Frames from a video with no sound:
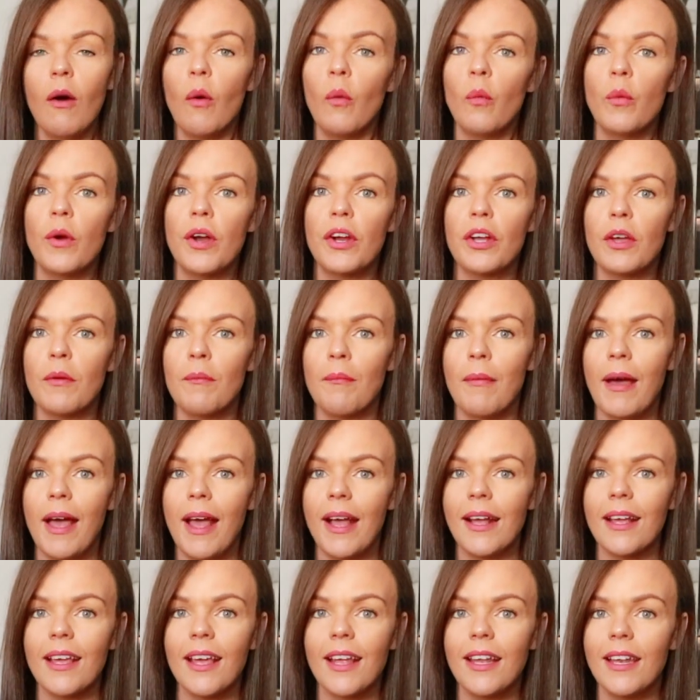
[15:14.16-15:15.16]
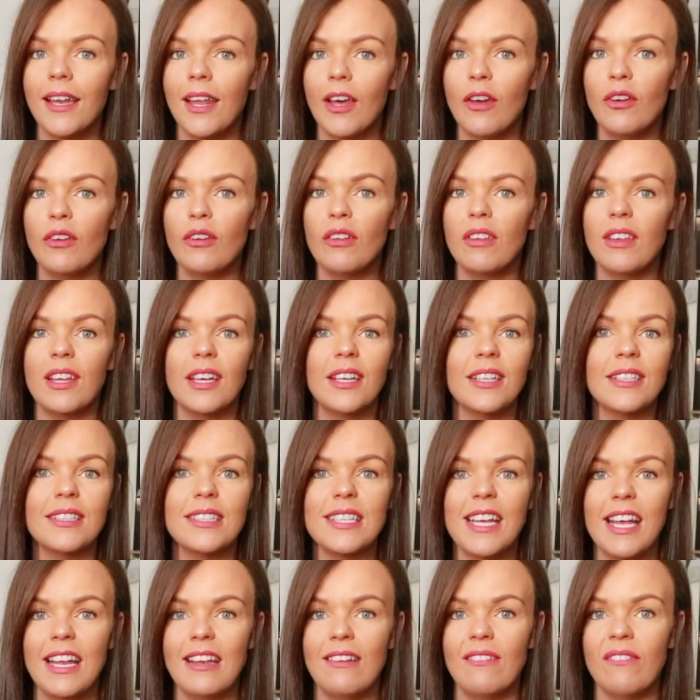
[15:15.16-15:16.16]
we're going back now like
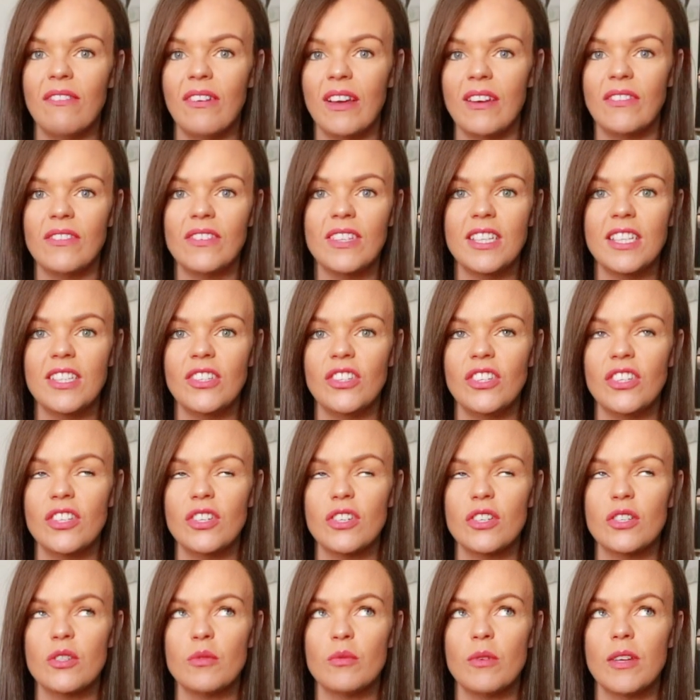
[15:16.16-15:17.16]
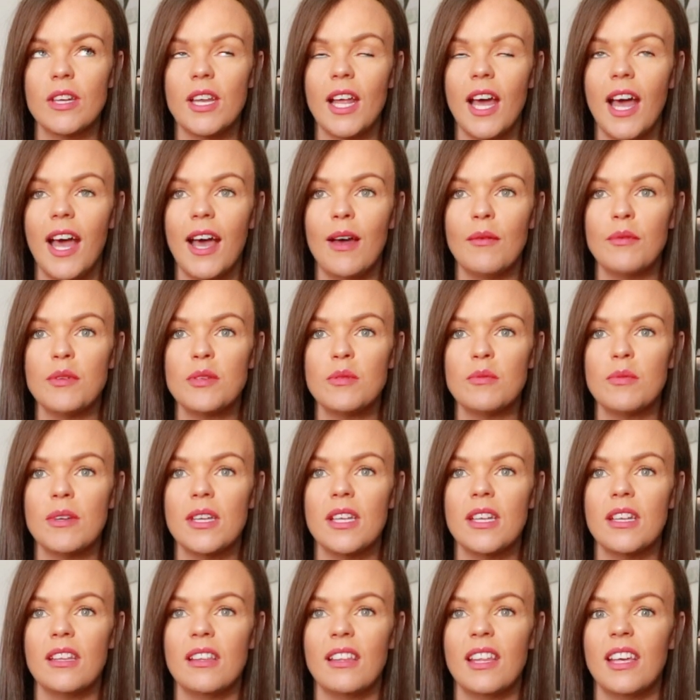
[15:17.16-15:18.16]
10-15 years when I was
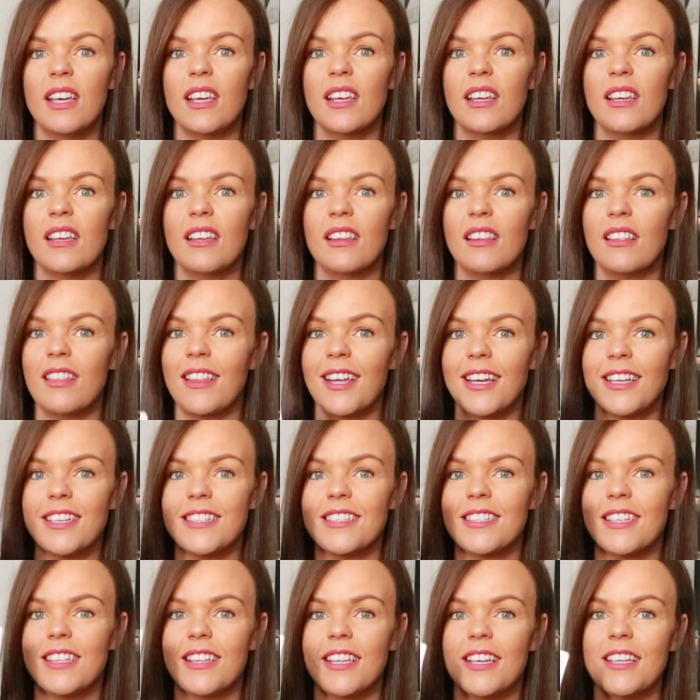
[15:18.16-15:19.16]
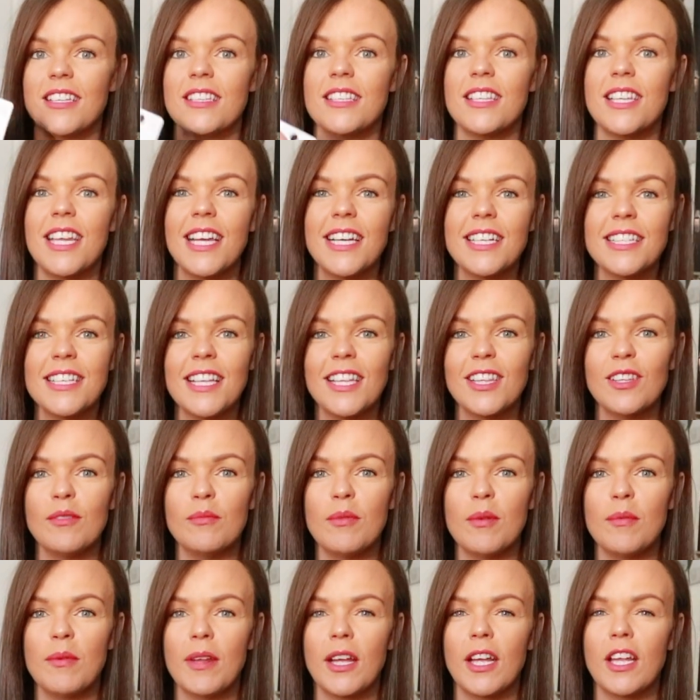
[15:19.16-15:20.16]
wearing like things like this. The next thing they'll
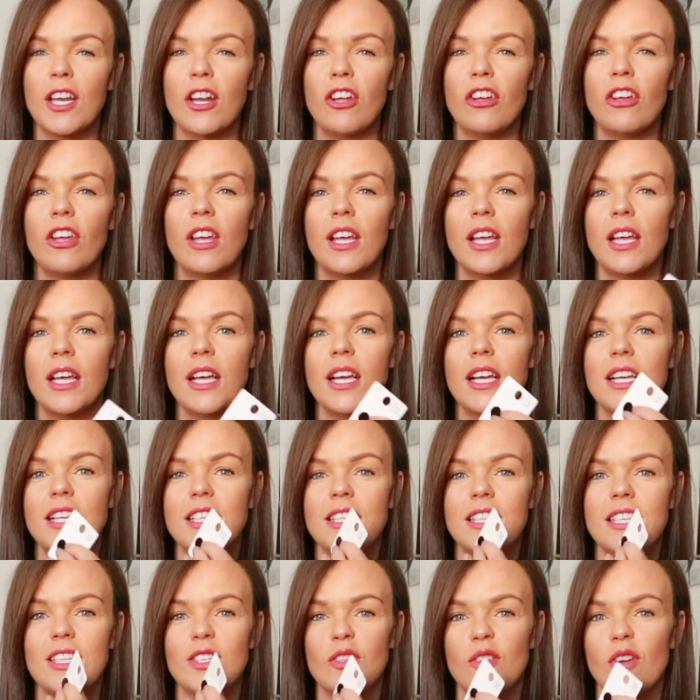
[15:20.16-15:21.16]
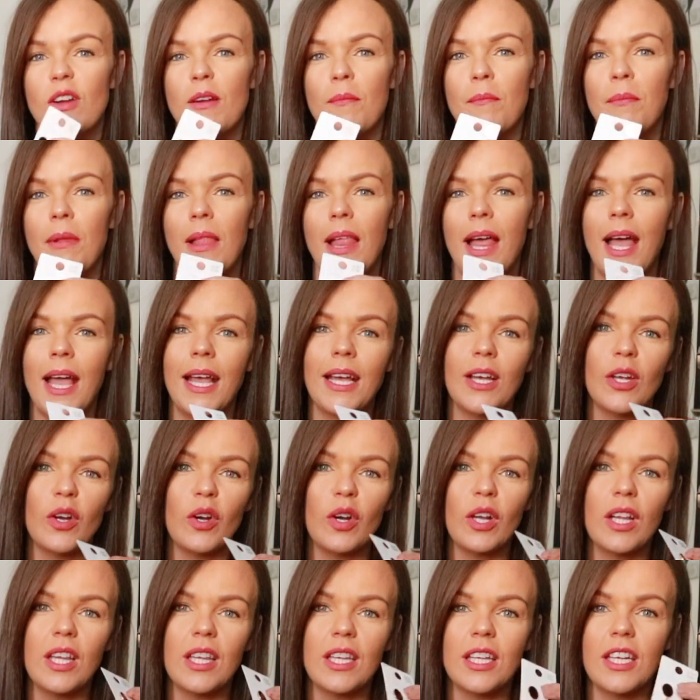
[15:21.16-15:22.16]
be bringing out is like sort of black or
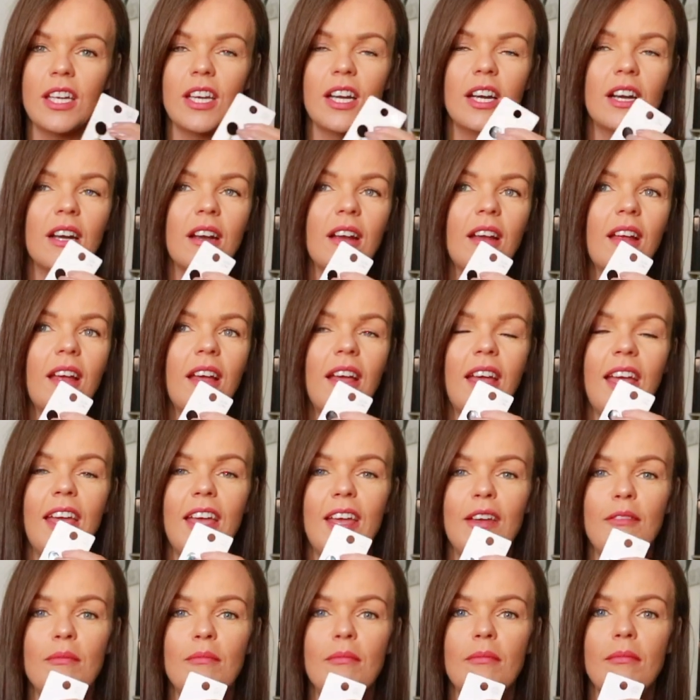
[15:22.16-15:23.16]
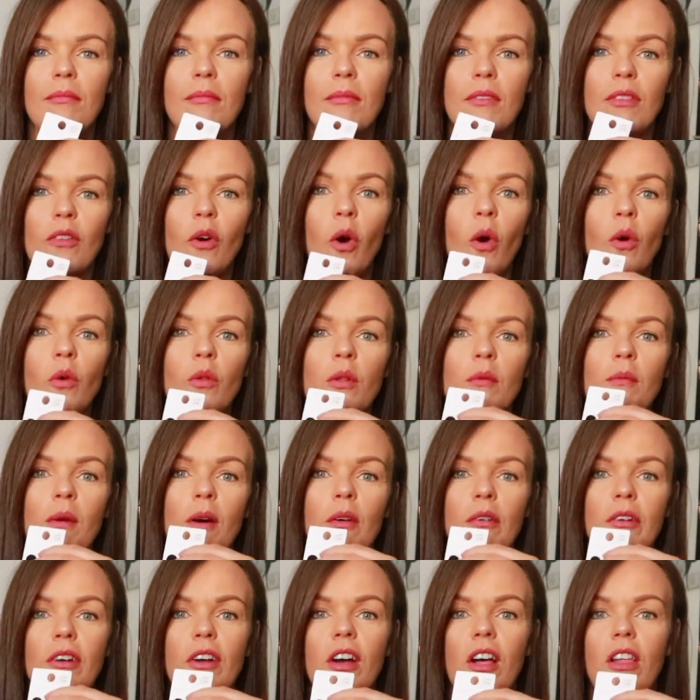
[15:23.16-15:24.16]
clear, all the
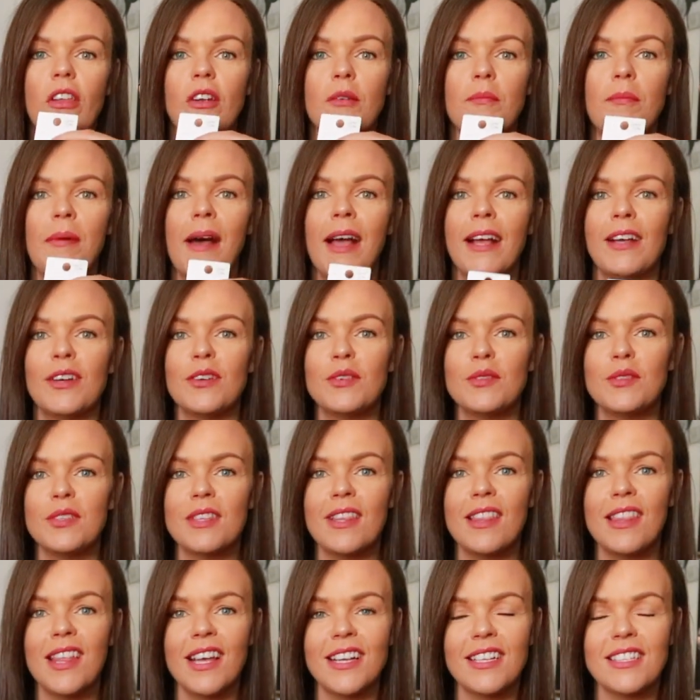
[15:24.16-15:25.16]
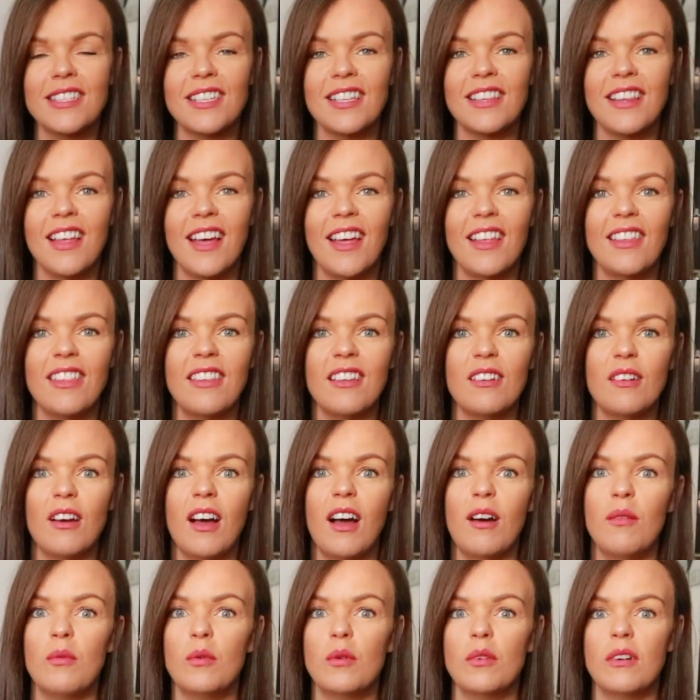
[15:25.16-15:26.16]
multicoloured bangles and things like that that
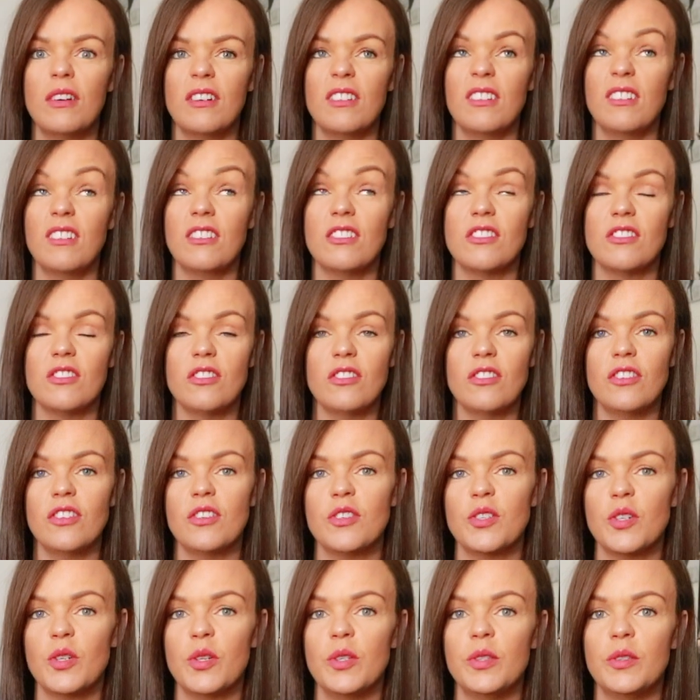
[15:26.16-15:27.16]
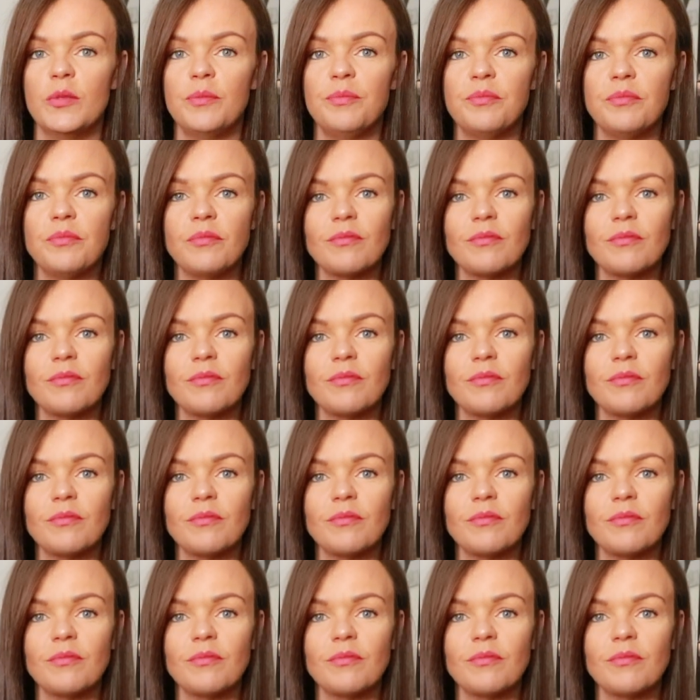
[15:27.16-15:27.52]
I wore years and years ago.